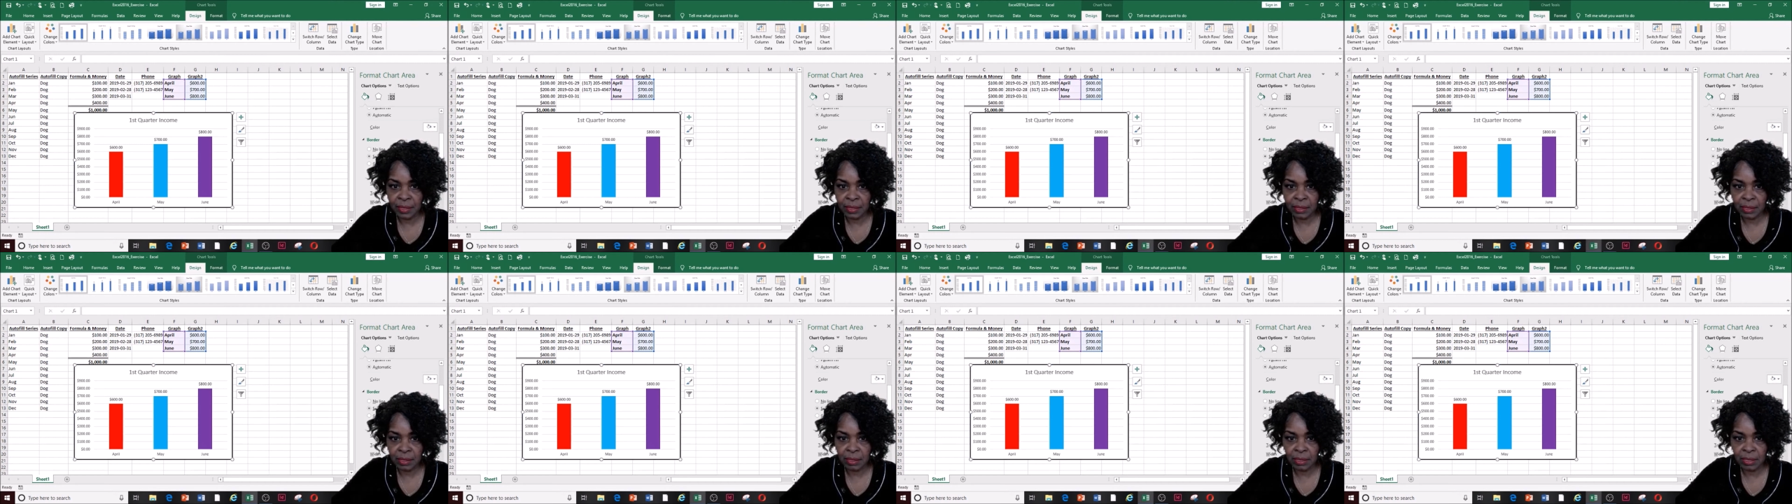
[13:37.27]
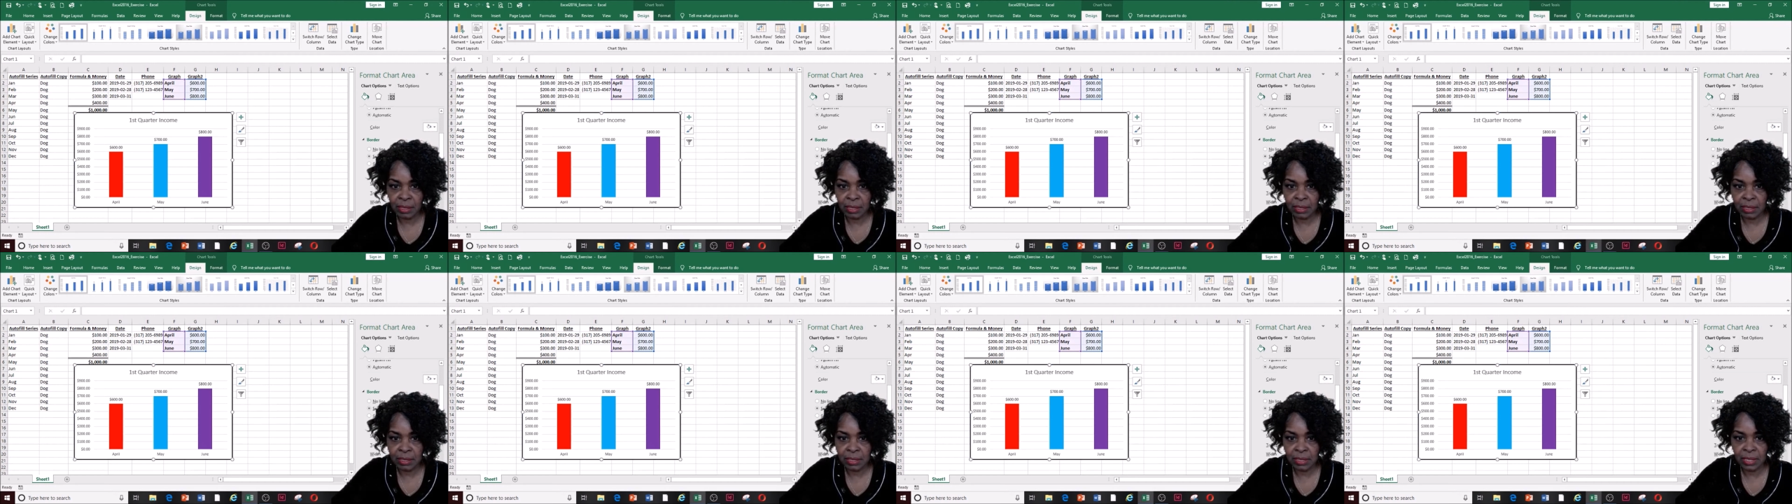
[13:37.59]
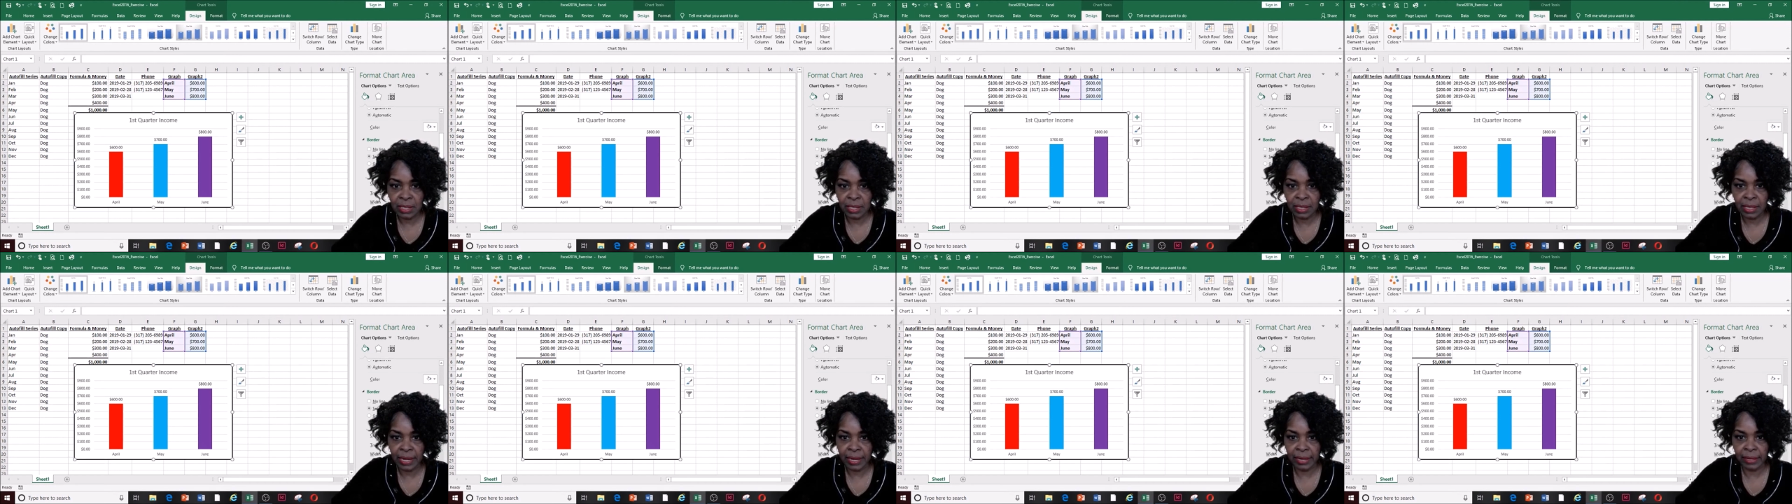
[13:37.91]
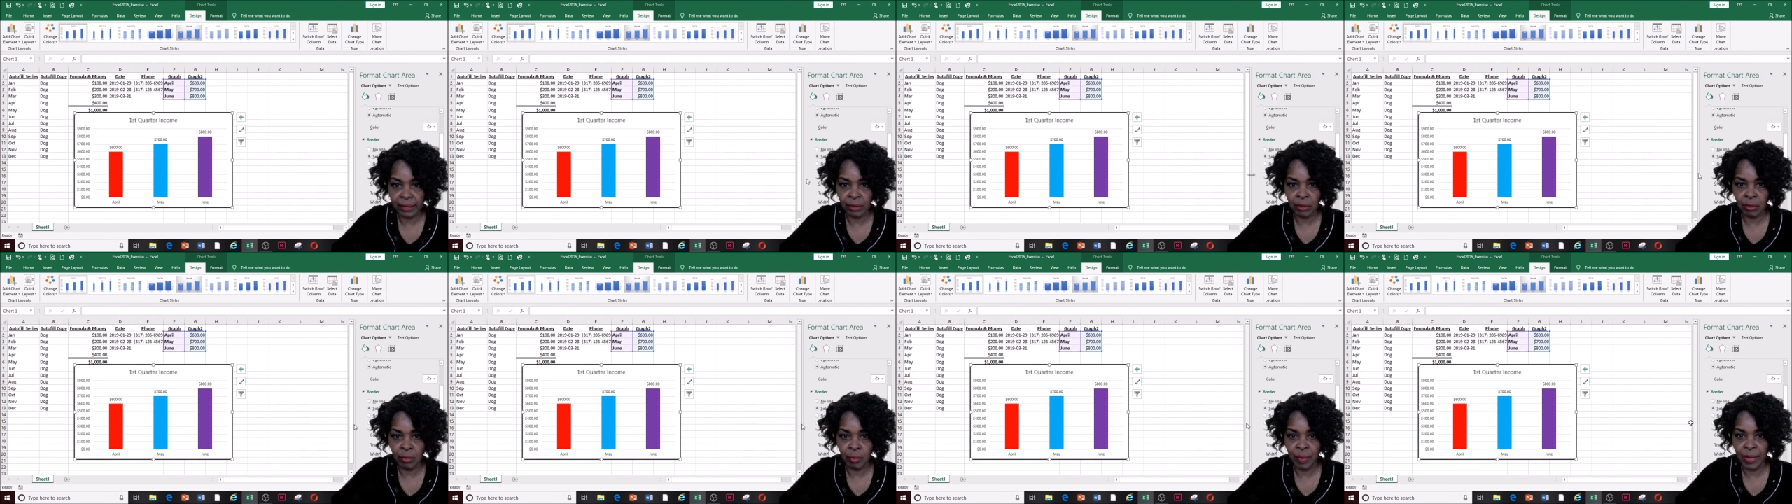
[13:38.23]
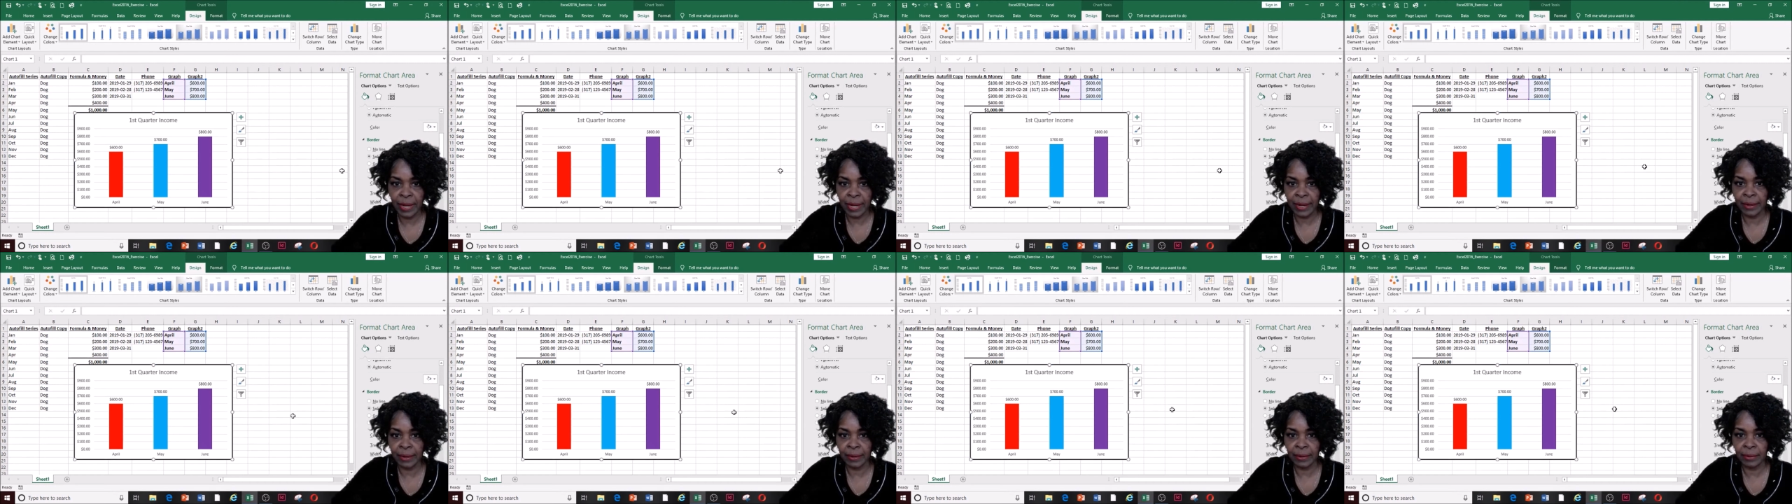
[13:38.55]
so you can see that a little
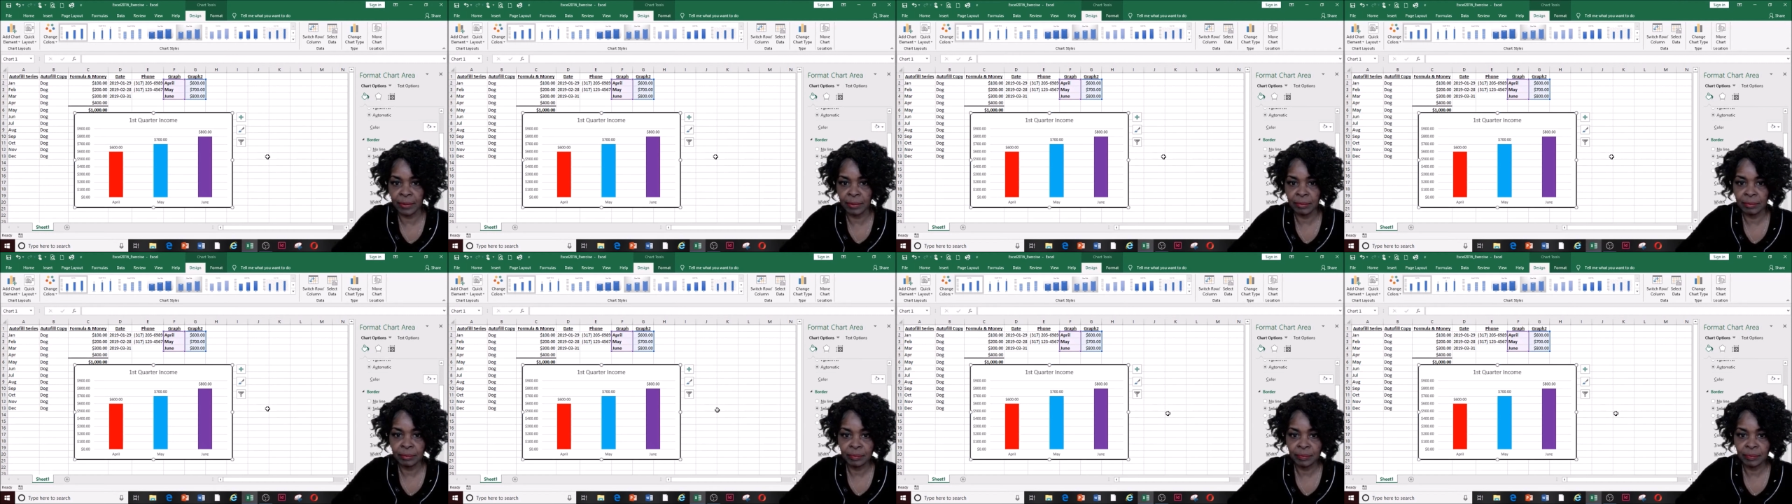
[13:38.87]
better.